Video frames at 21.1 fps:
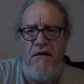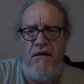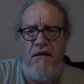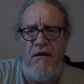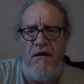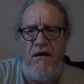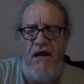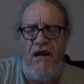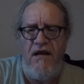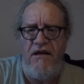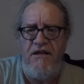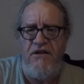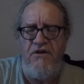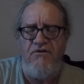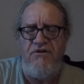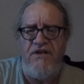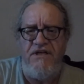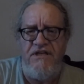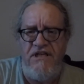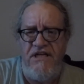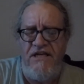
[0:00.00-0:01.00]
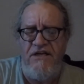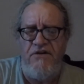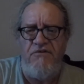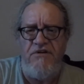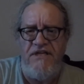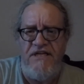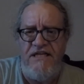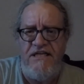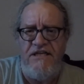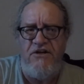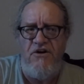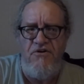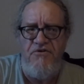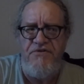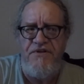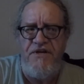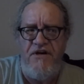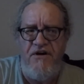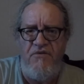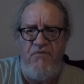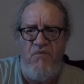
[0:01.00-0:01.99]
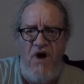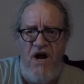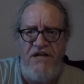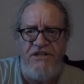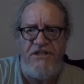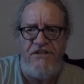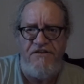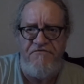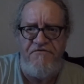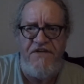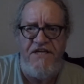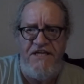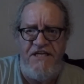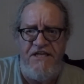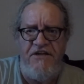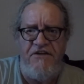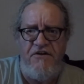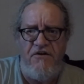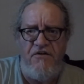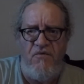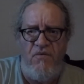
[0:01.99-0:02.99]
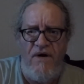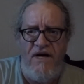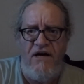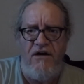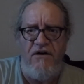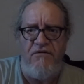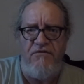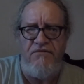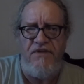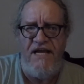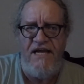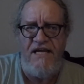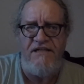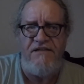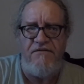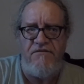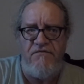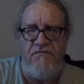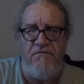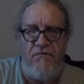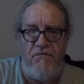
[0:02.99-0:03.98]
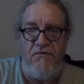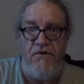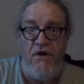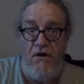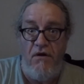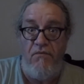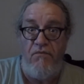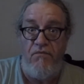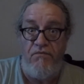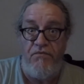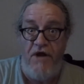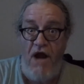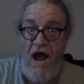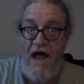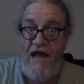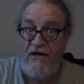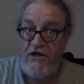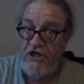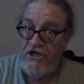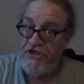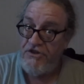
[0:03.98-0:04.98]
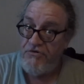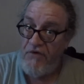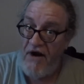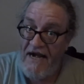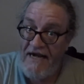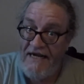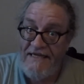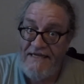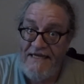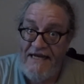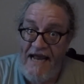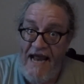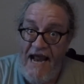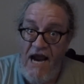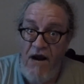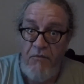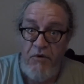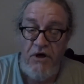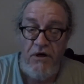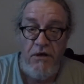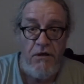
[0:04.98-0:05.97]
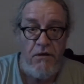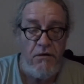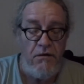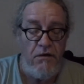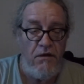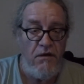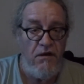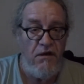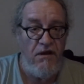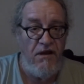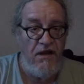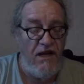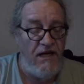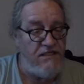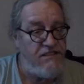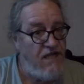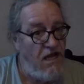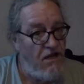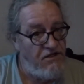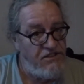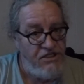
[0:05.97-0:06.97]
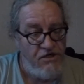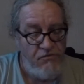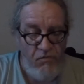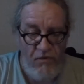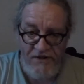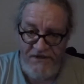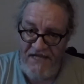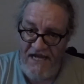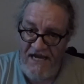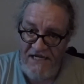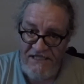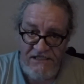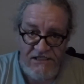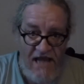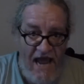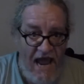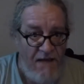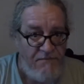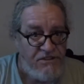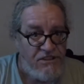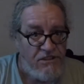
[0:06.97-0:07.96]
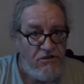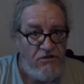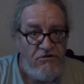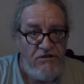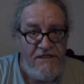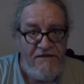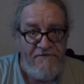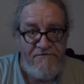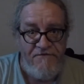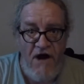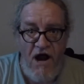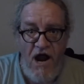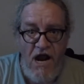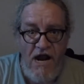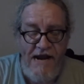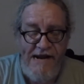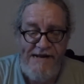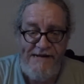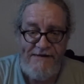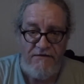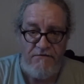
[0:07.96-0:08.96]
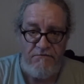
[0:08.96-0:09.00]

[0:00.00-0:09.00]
And you could literally go there and watch the video where the guy looks right in the camera and tells you, but that's absolutely fine.